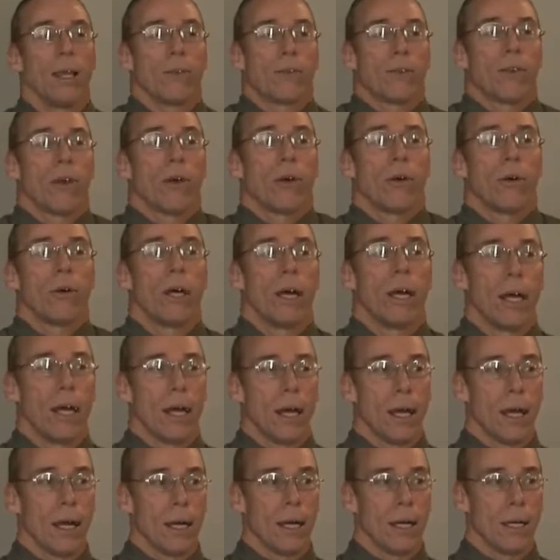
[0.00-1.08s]
So,
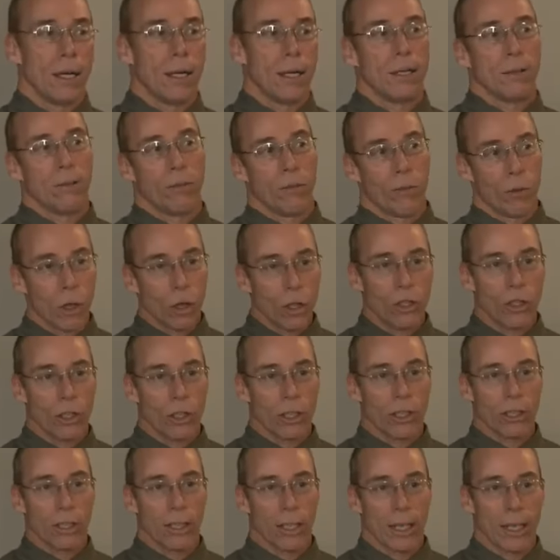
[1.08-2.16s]

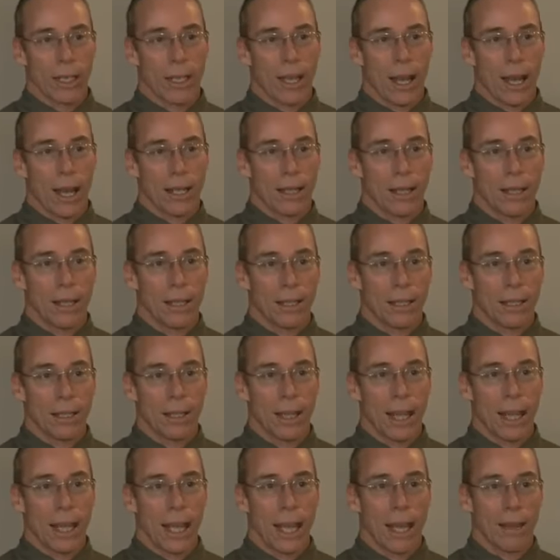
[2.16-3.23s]
unfortunately, I think
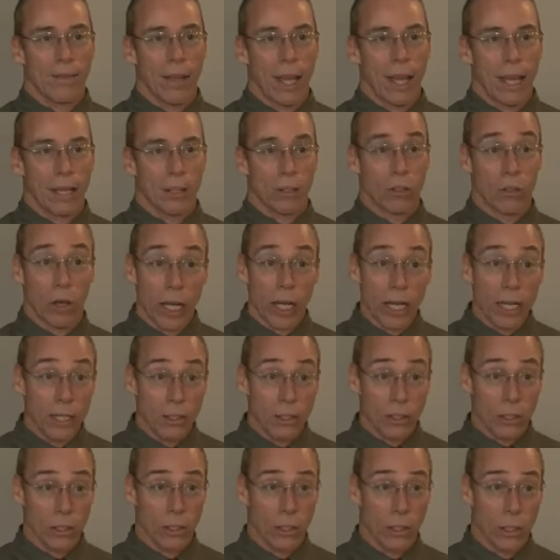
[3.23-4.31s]
that they have had a great
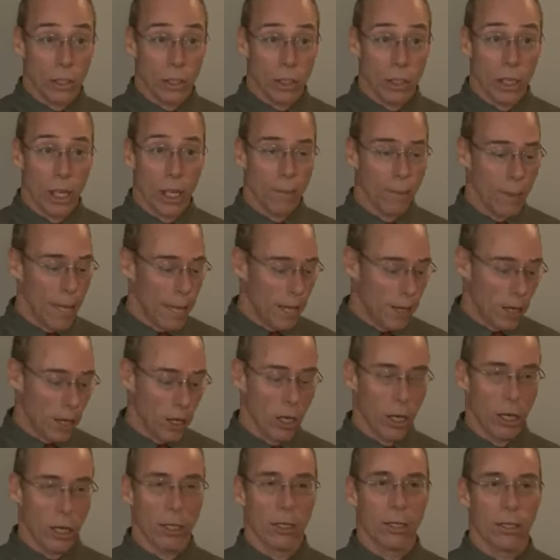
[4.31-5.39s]
concern about
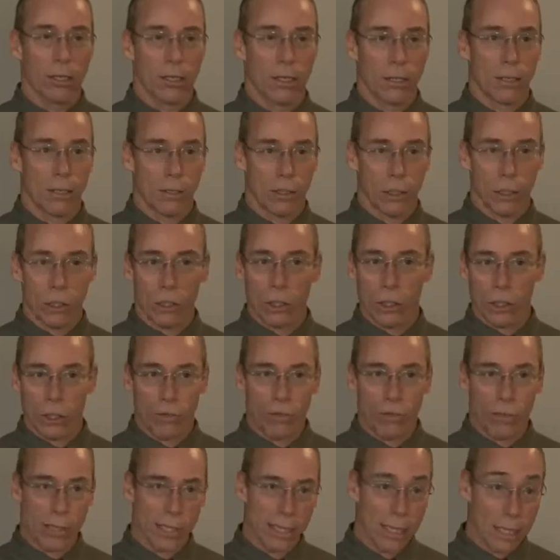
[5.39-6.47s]
our
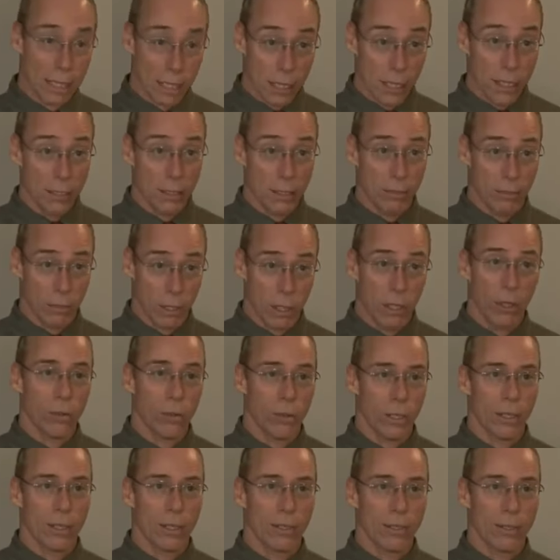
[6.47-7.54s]
nuclear facilities. We know
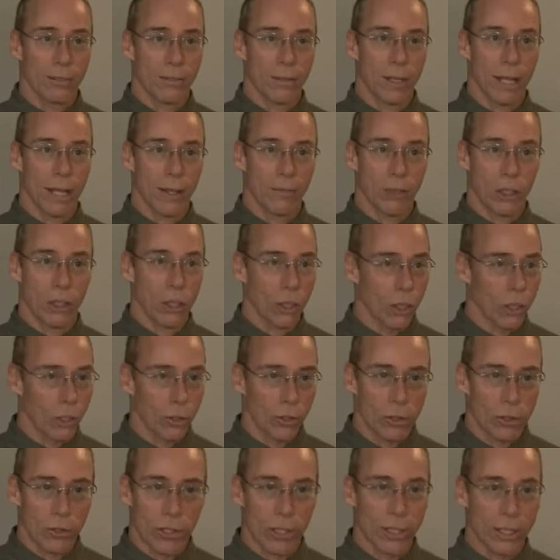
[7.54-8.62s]
this. We have
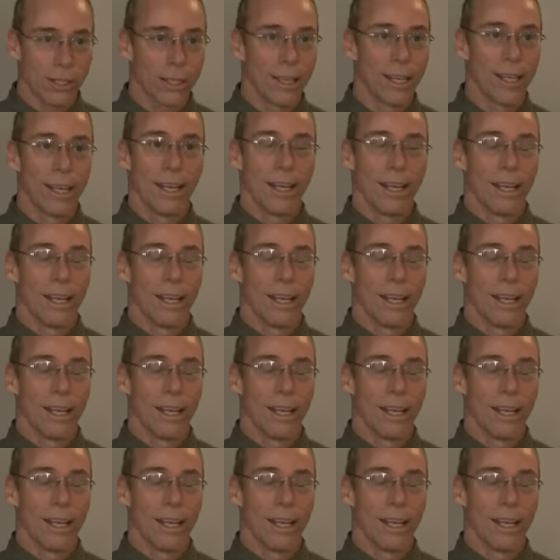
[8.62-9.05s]
colonels and